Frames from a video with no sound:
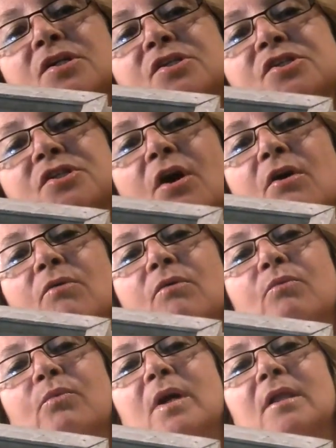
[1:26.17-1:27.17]
So,
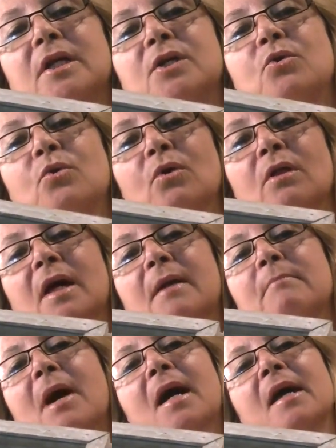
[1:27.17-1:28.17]
really cool.
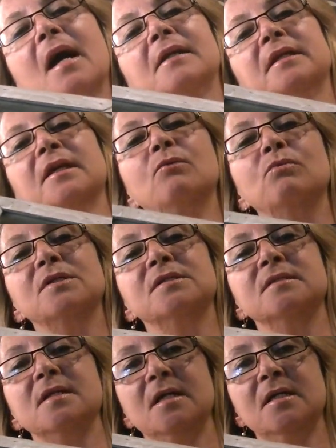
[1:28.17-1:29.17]
And my idea
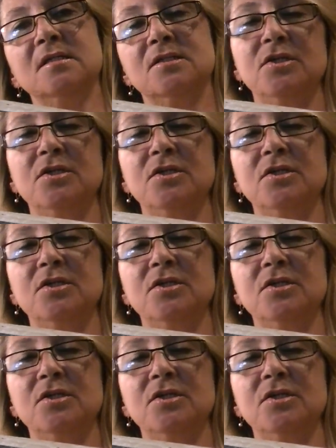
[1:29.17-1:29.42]
was this,